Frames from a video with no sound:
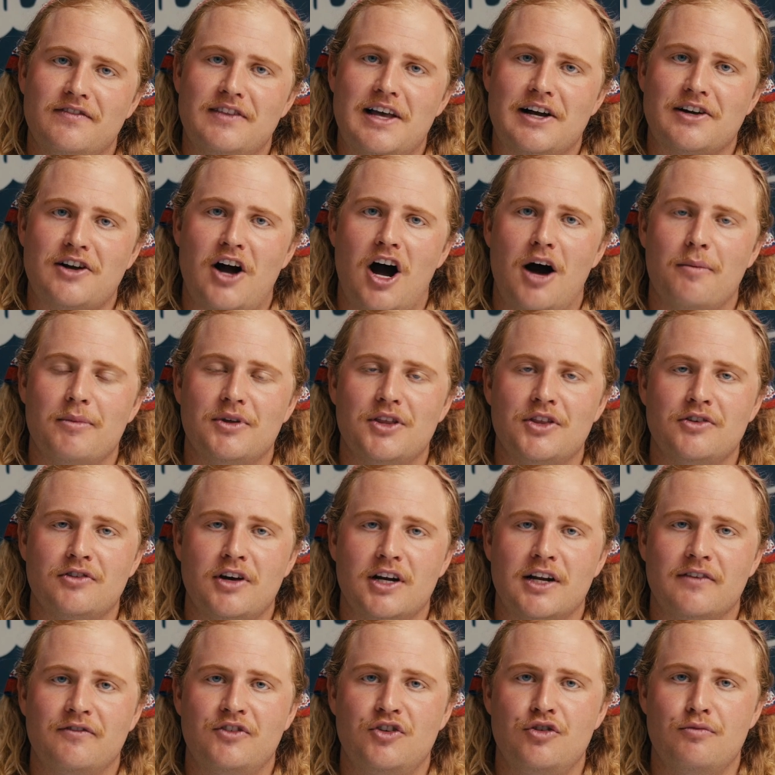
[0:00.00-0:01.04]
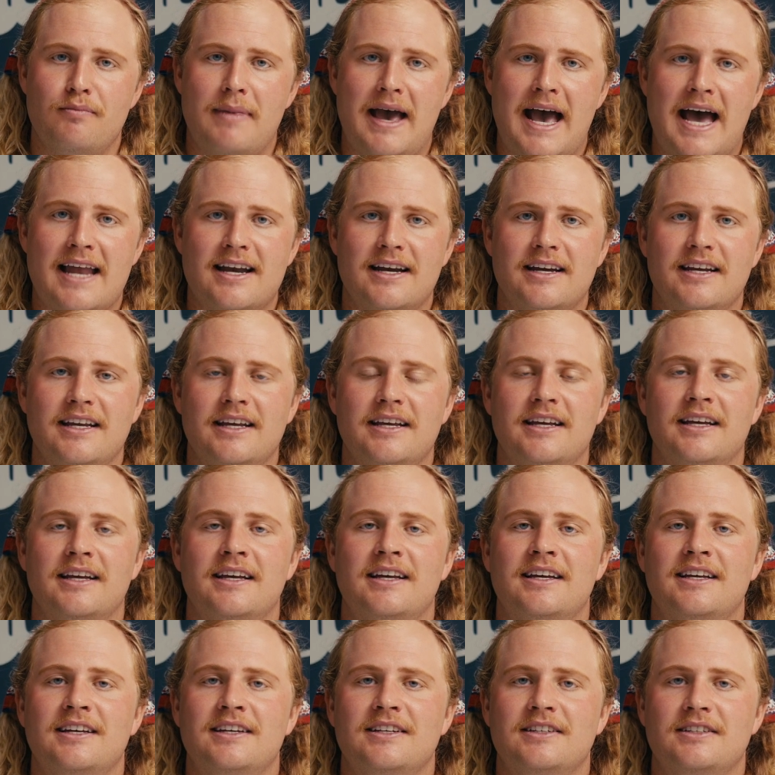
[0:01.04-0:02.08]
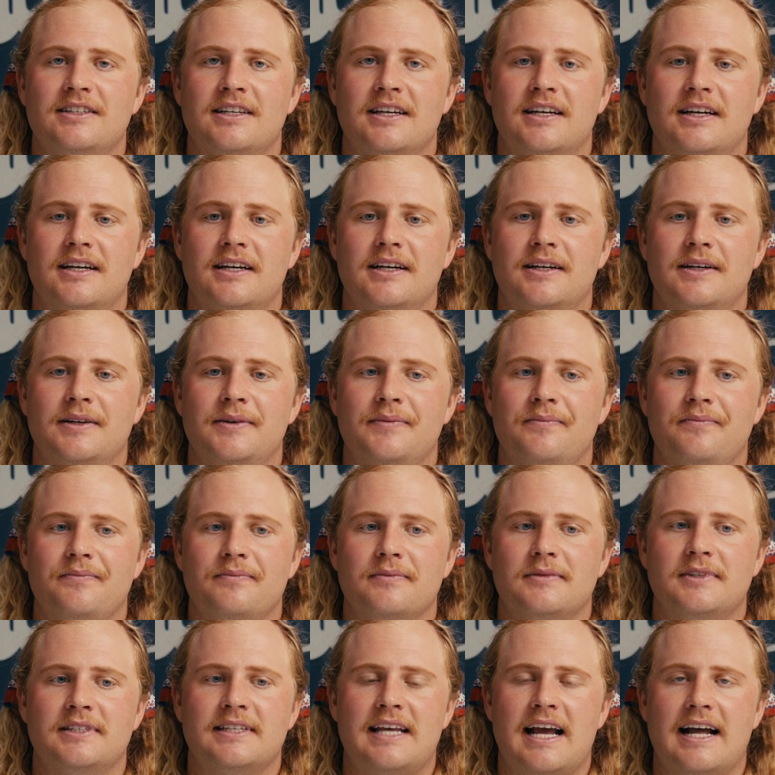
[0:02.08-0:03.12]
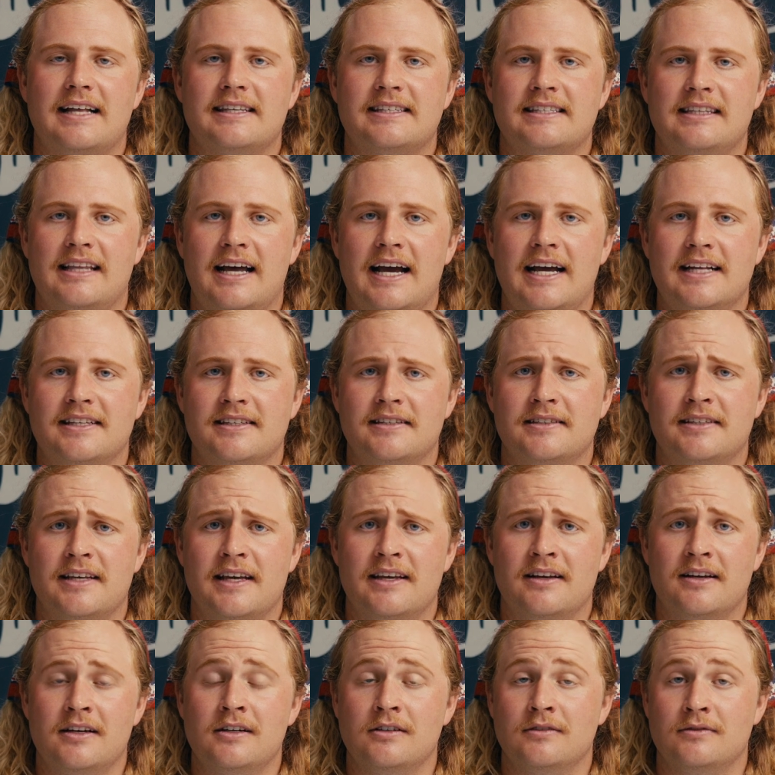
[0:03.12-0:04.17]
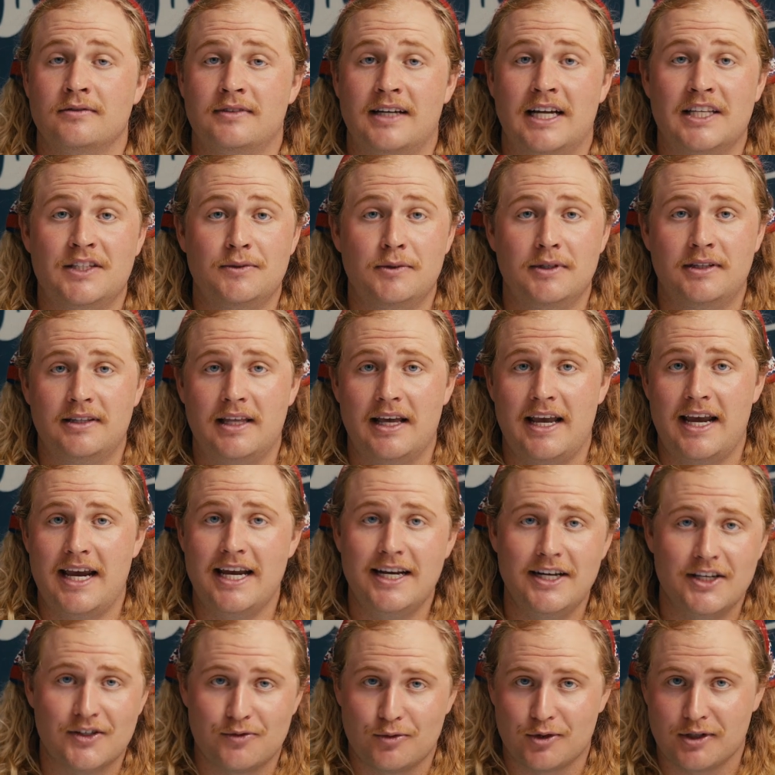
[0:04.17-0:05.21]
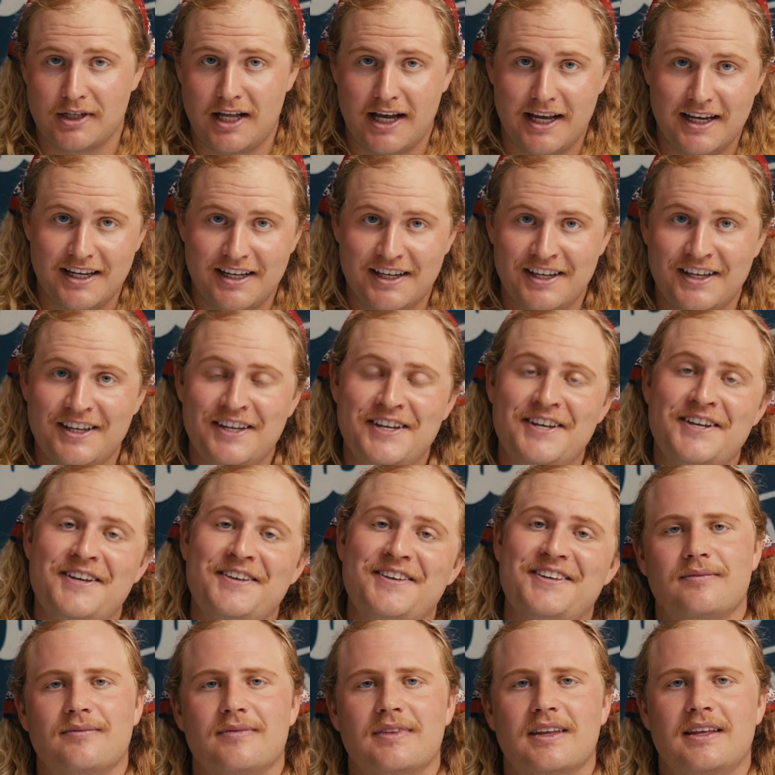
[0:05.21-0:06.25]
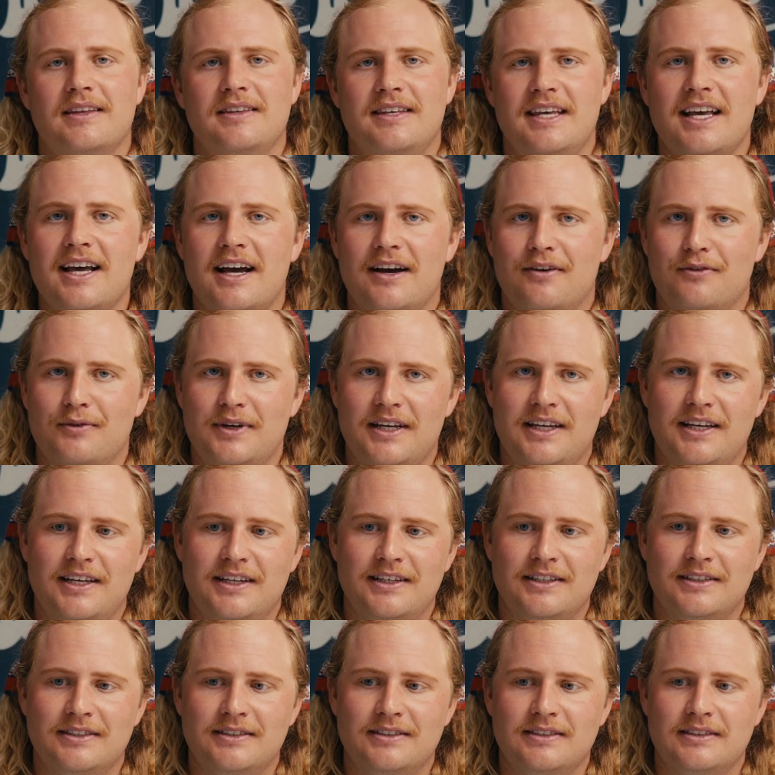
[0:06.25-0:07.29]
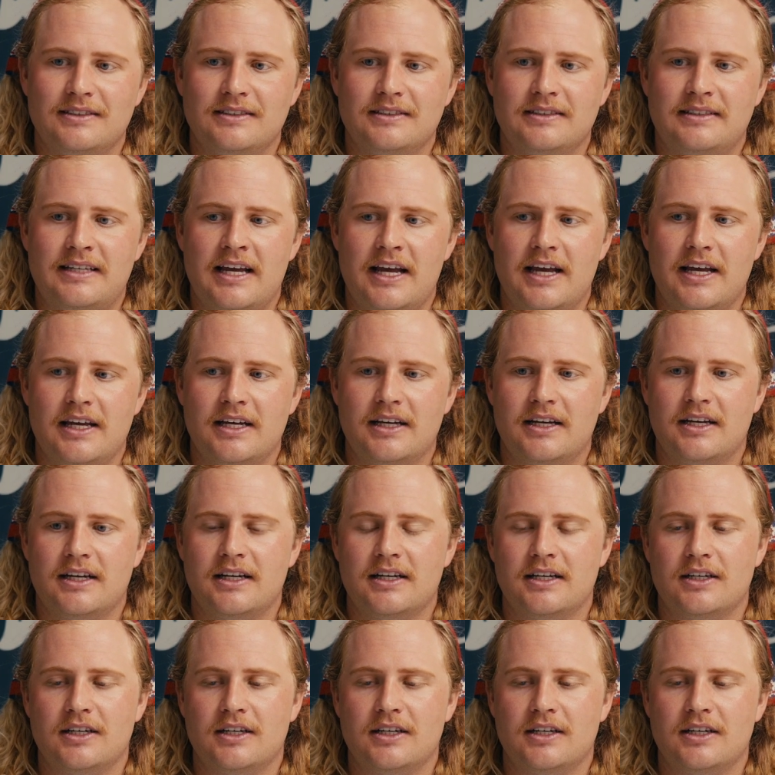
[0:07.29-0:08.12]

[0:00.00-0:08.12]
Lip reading: that common thread of humanity, to scan slides and say, oh, that's what the 80s were like. Yeah, we take